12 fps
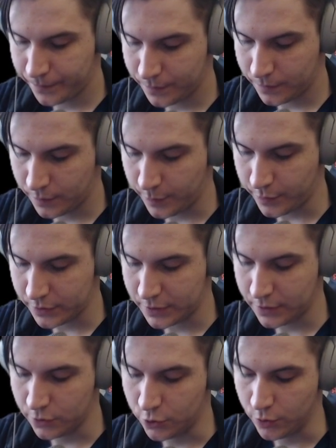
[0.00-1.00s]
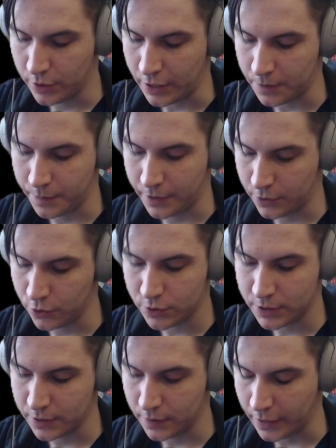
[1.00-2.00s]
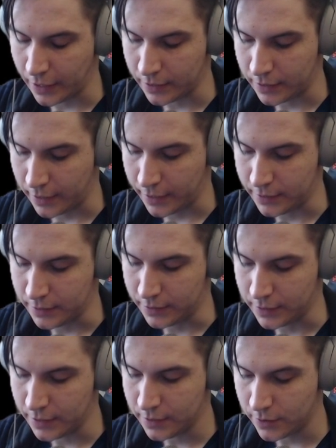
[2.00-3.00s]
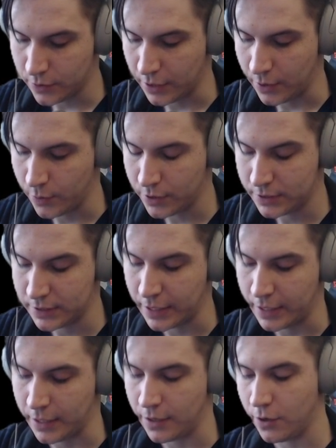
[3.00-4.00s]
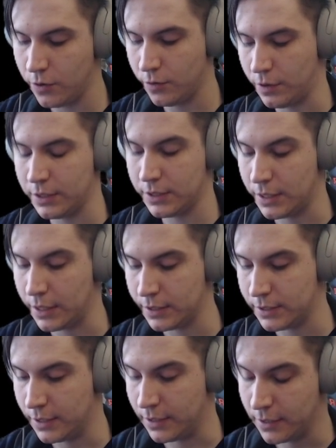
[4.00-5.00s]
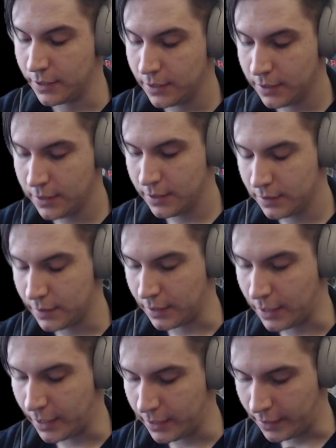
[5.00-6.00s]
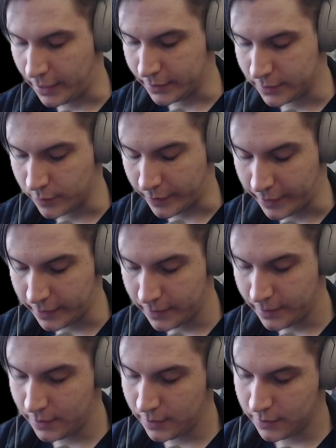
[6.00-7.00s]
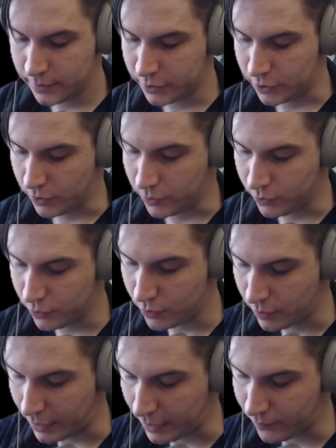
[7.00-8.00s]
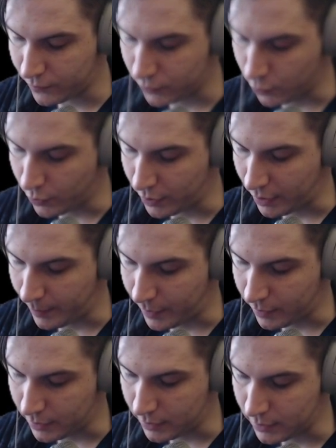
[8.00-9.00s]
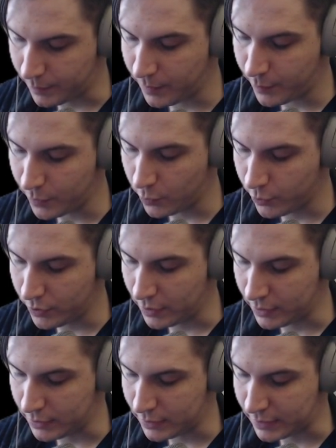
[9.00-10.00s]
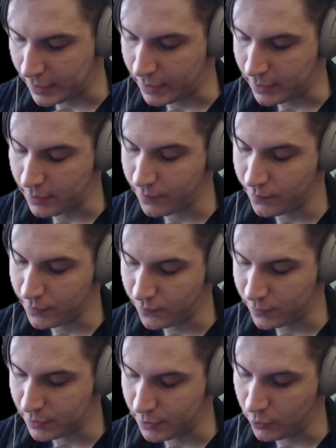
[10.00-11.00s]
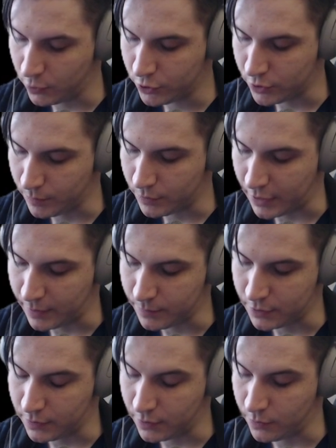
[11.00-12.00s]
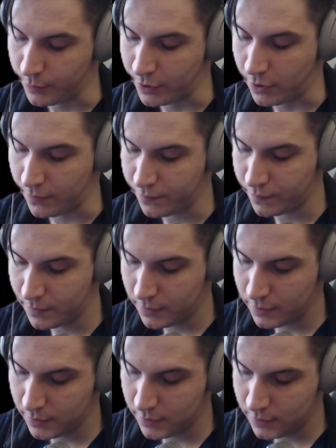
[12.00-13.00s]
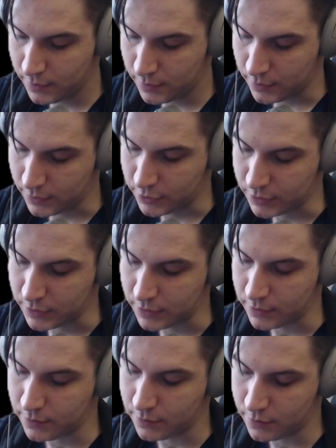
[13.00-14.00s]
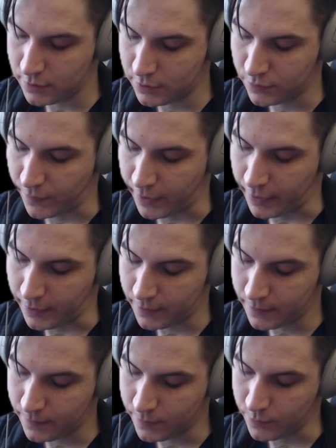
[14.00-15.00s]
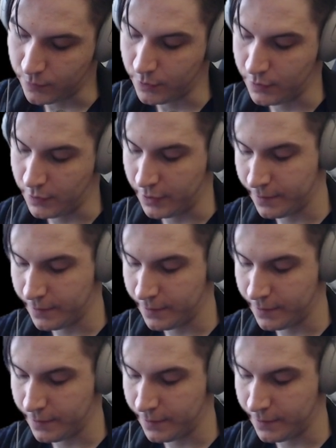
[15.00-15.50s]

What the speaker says: People still do that, and you still get the idea. Okay, what is that? Oh, that's the highlights, right? So you don't have to worry about that. The people will understand, even if it looks sometimes a little bit off. It's fine, really.